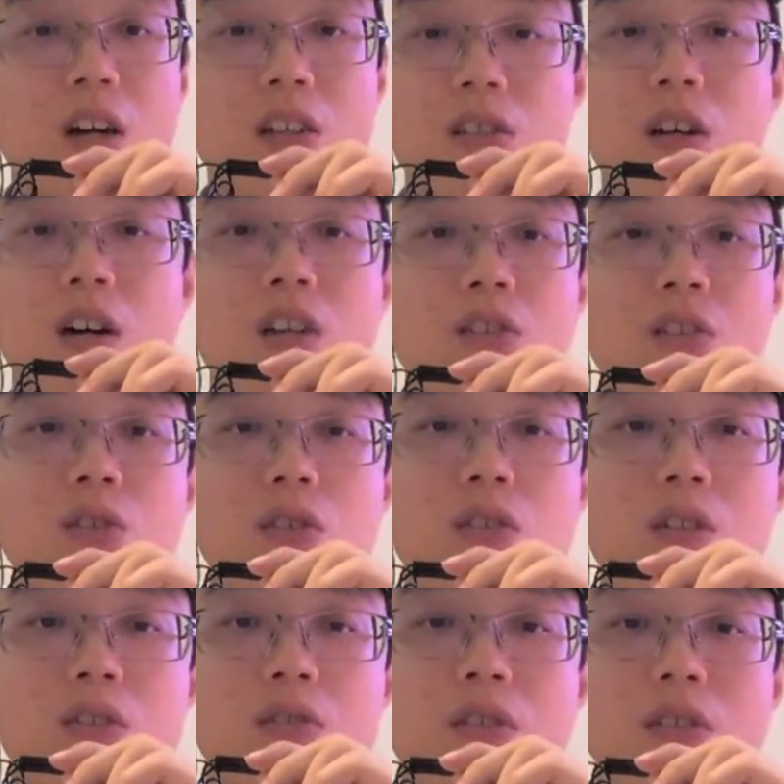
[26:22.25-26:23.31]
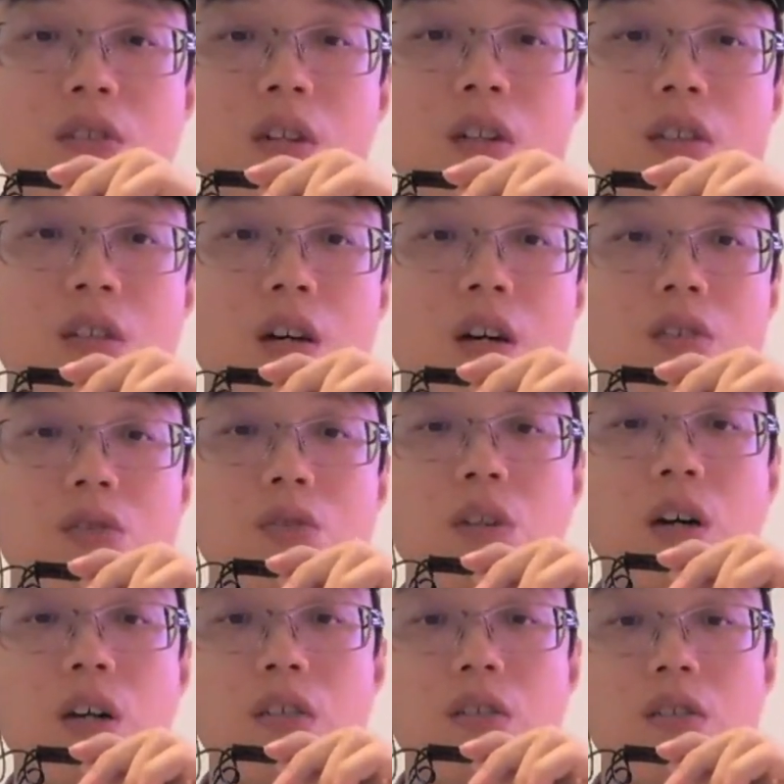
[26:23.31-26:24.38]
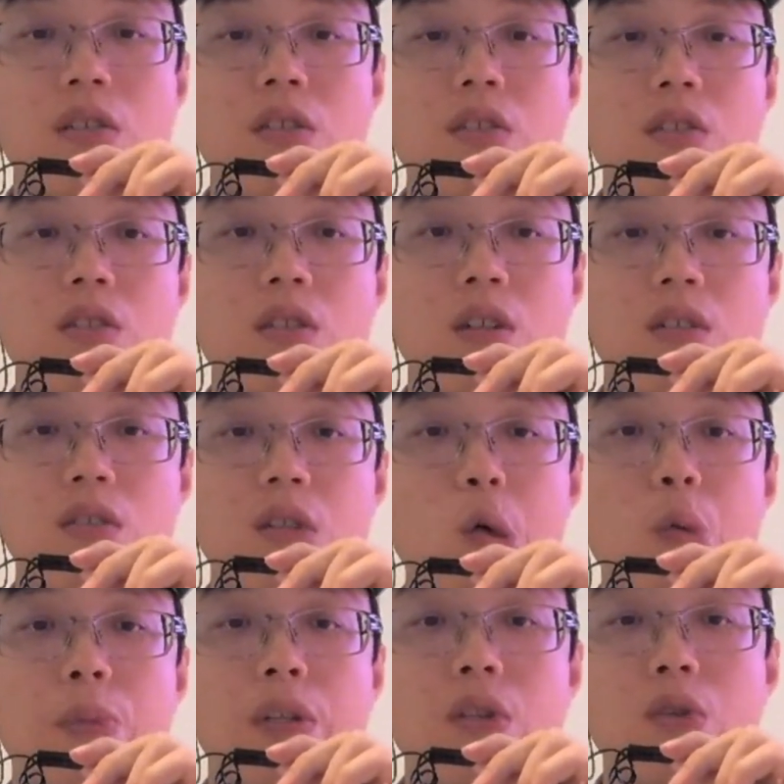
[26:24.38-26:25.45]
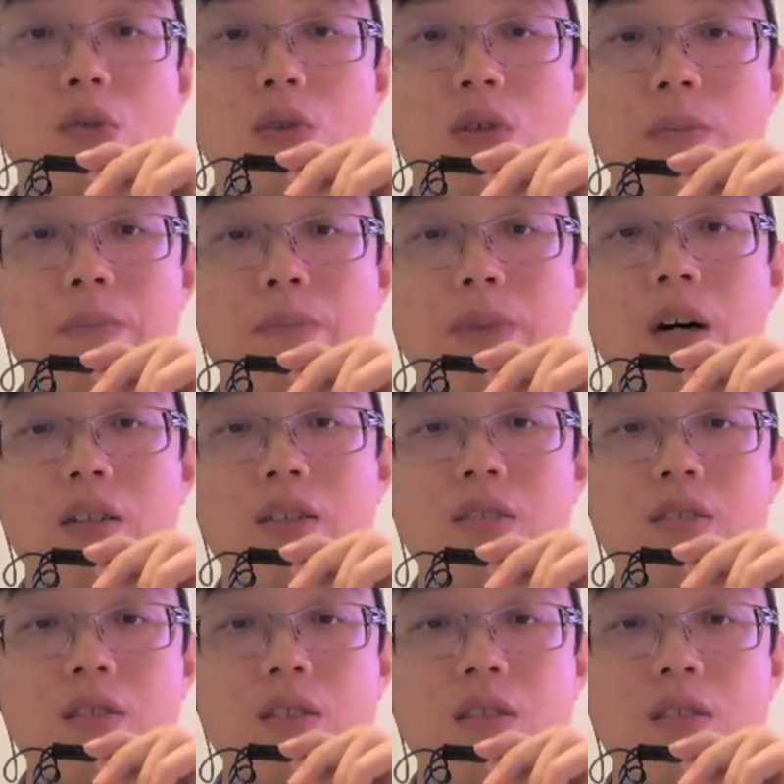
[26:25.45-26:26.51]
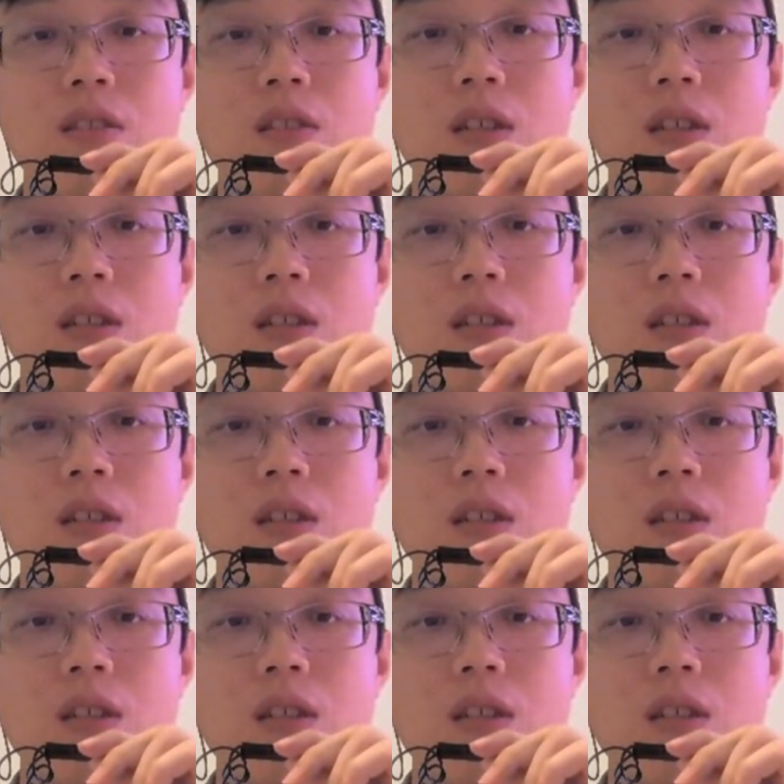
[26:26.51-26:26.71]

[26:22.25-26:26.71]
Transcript: I totally agree, and I do like his open door policy.